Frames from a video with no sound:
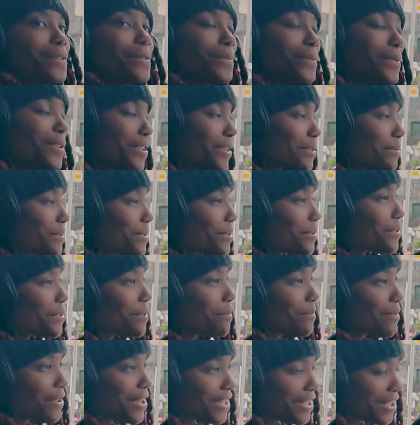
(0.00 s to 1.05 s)
Welcome to The
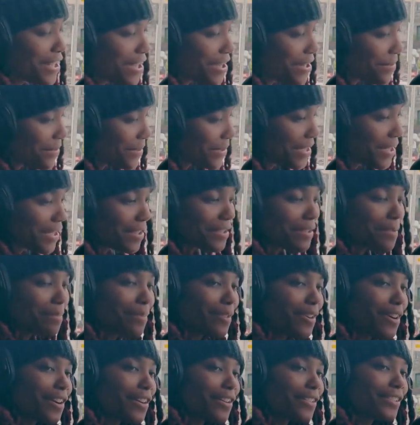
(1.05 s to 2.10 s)
Breakdown with Taylor
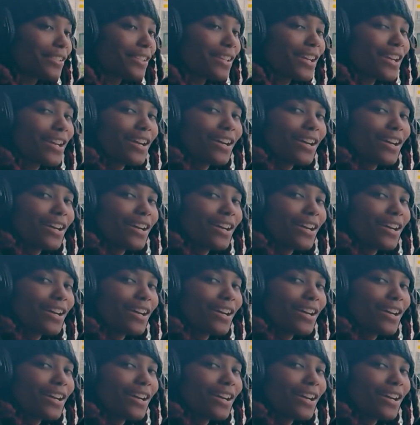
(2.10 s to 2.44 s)
Brown,